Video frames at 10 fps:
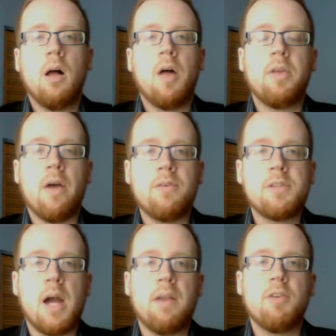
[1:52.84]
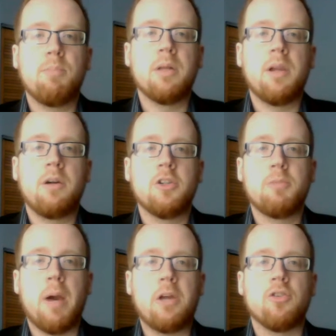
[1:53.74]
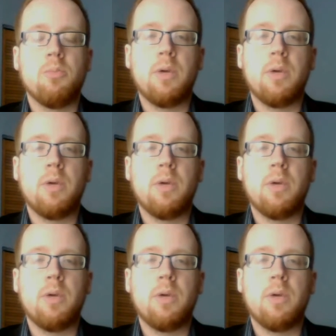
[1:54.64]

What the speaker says: On the other side of the political spectrum,